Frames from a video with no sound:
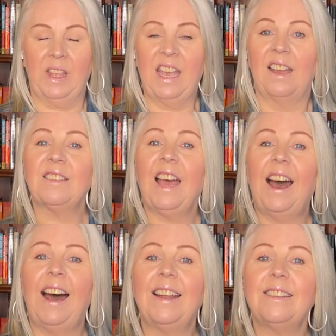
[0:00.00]
As
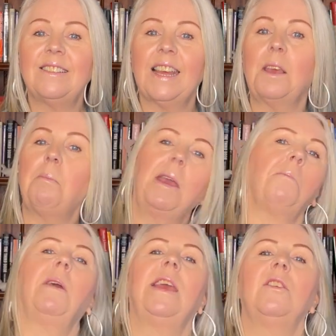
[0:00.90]
hard as they may
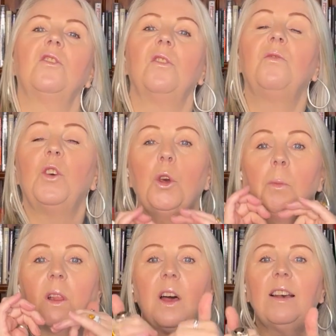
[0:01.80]
be to
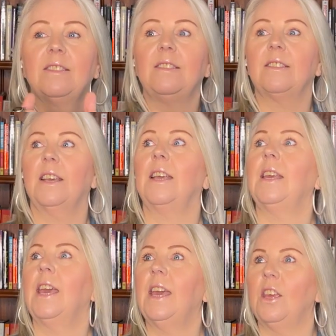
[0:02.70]
verbalize and say,
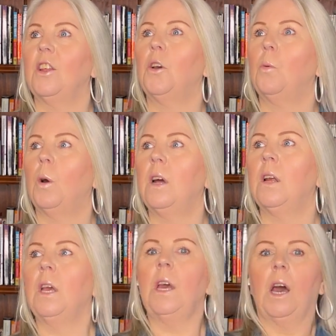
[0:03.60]
yeah, you know what?
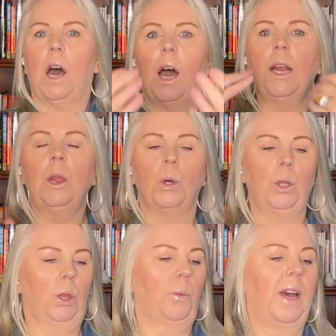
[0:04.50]
I
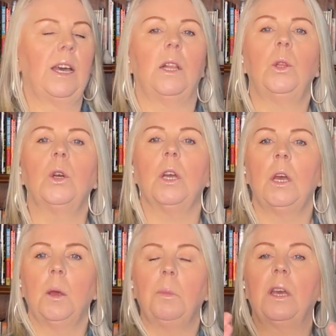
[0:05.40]
look the way I look
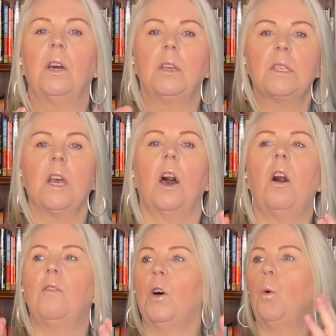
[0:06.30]
because
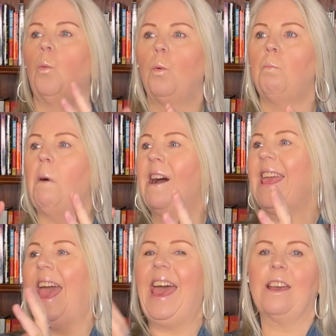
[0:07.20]
of
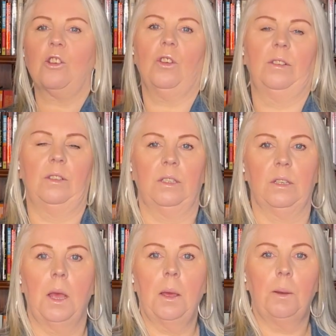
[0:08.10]
my actions,
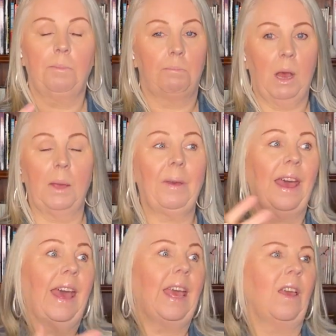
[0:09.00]
my
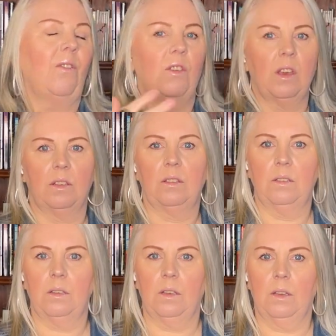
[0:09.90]
behaviors.